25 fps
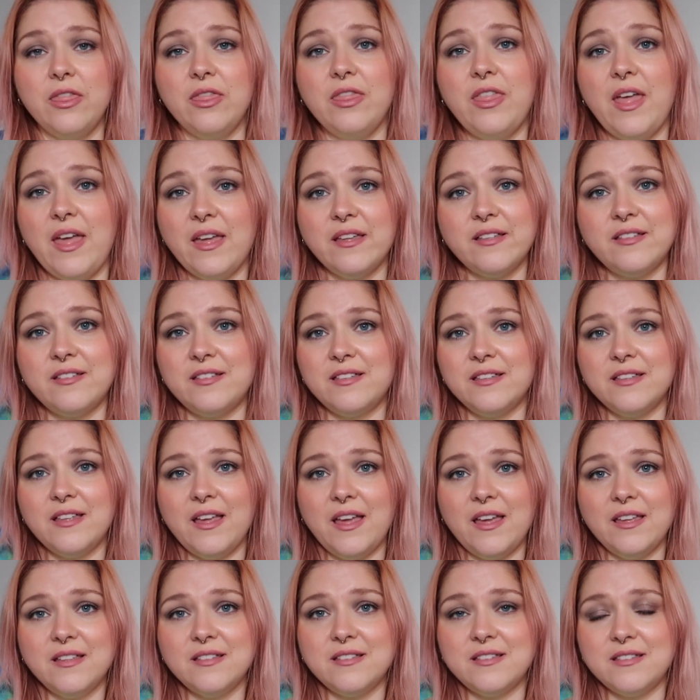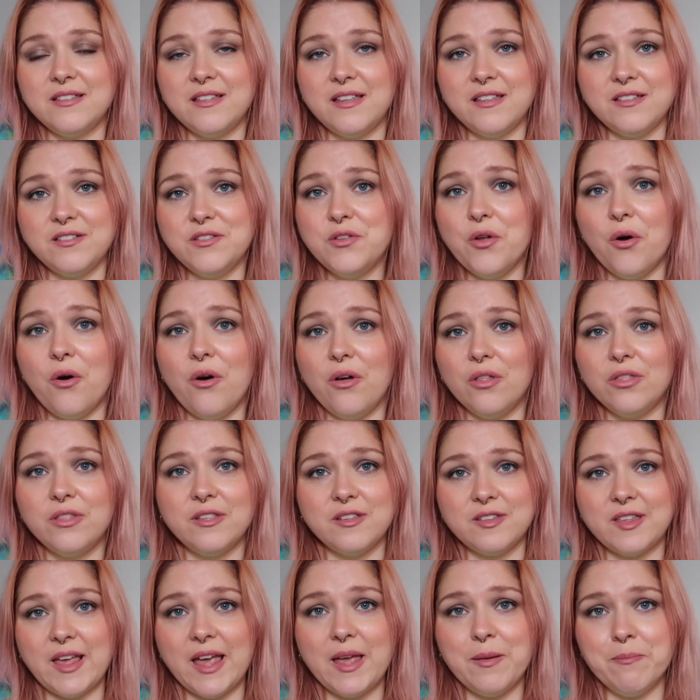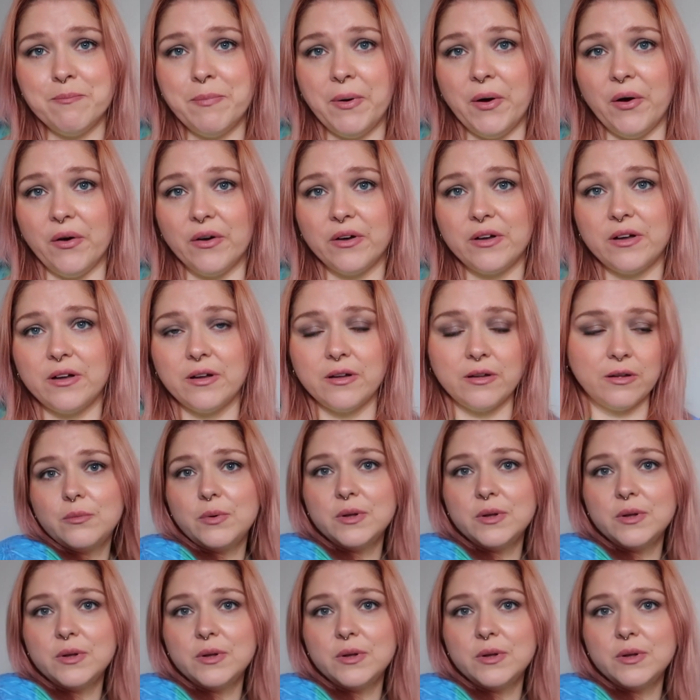This is not the same book.